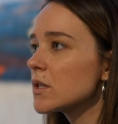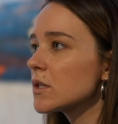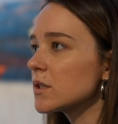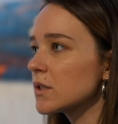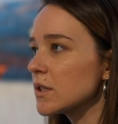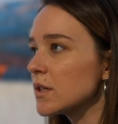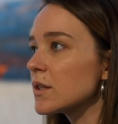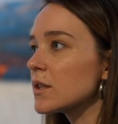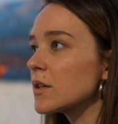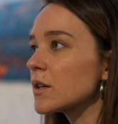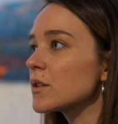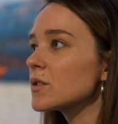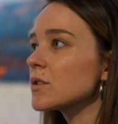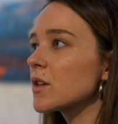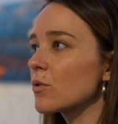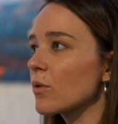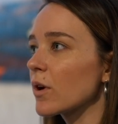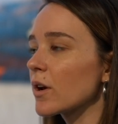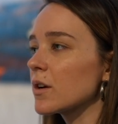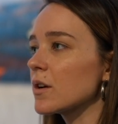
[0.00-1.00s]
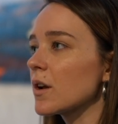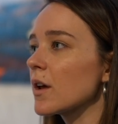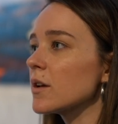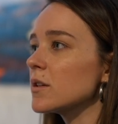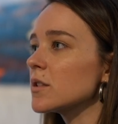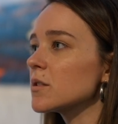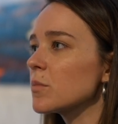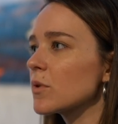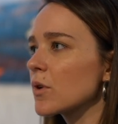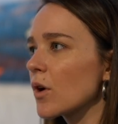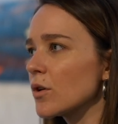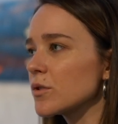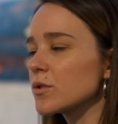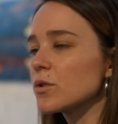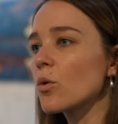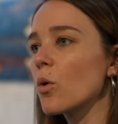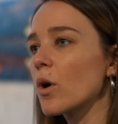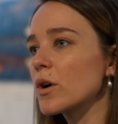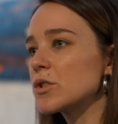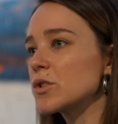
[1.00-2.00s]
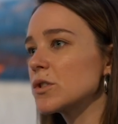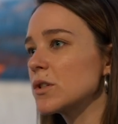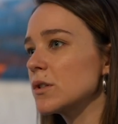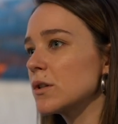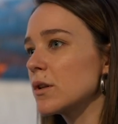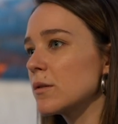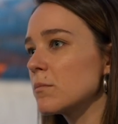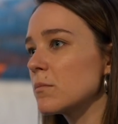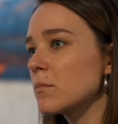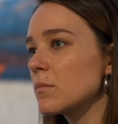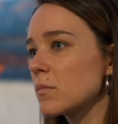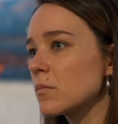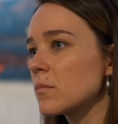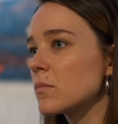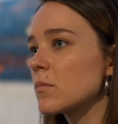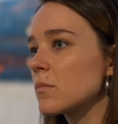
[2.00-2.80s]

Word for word: see things they recognize, but also question them.